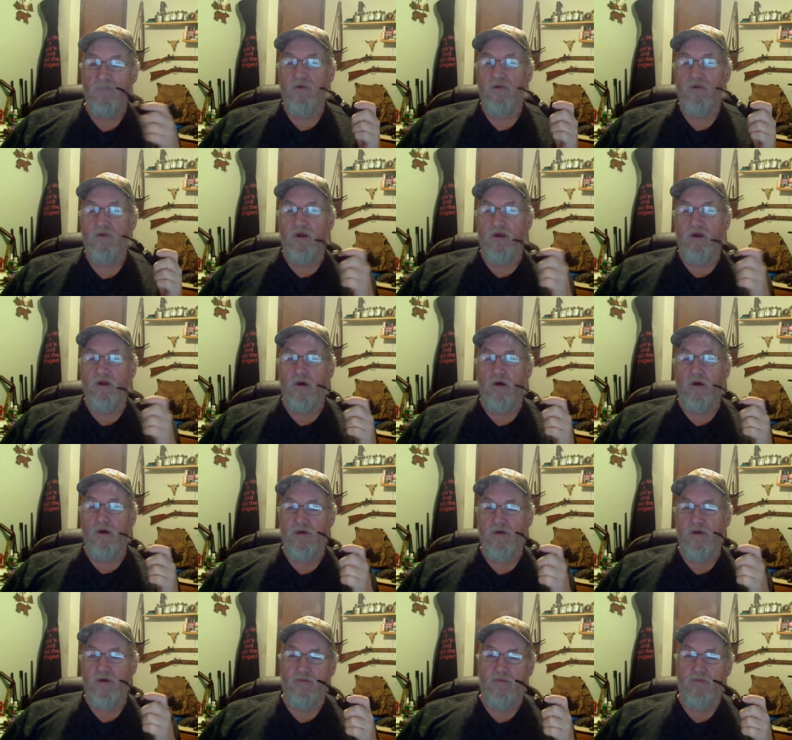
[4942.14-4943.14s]
There you go,
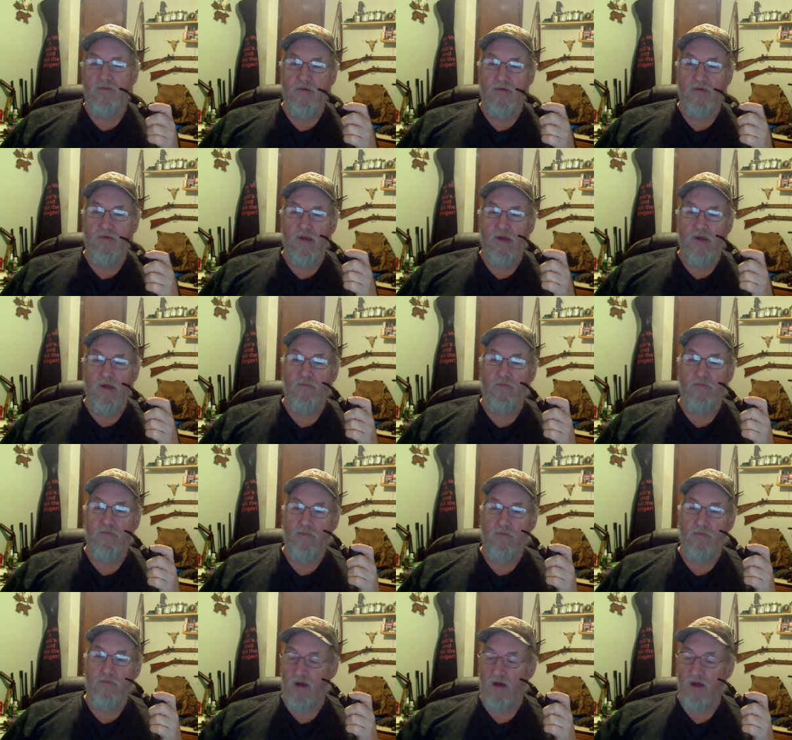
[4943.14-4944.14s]
Jeff. Yeah,
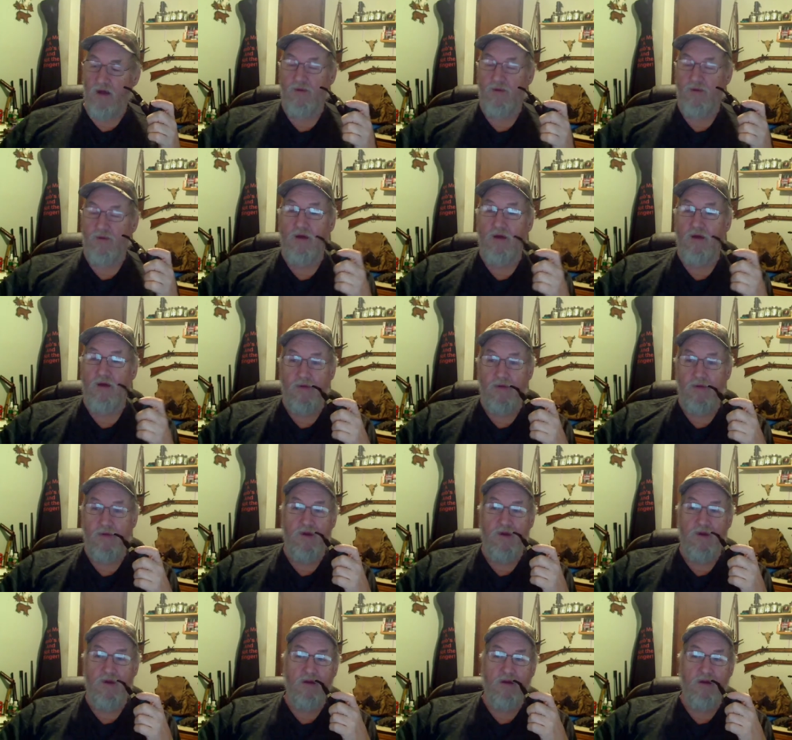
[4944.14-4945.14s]
possibly got a few in
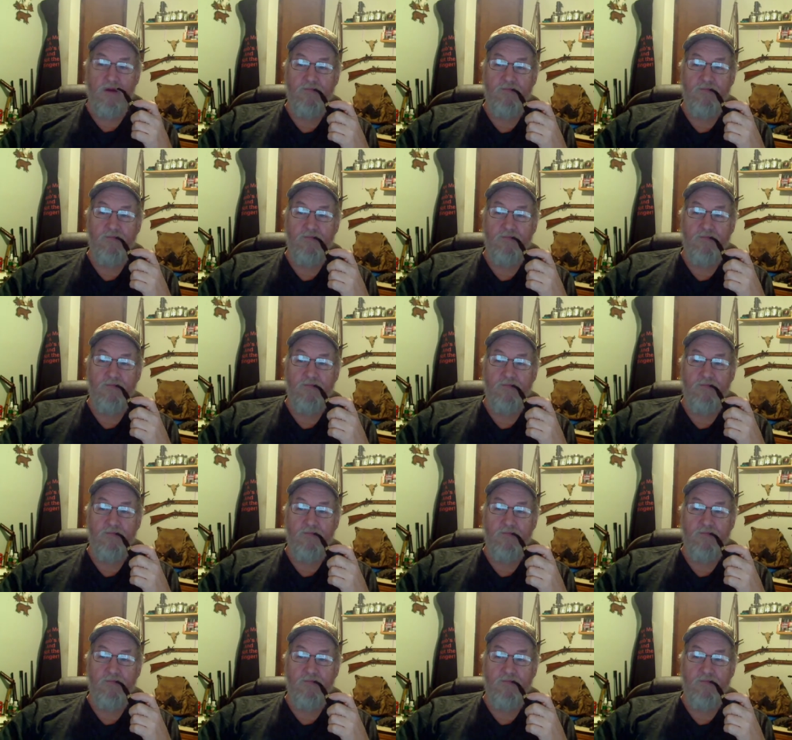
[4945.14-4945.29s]
there.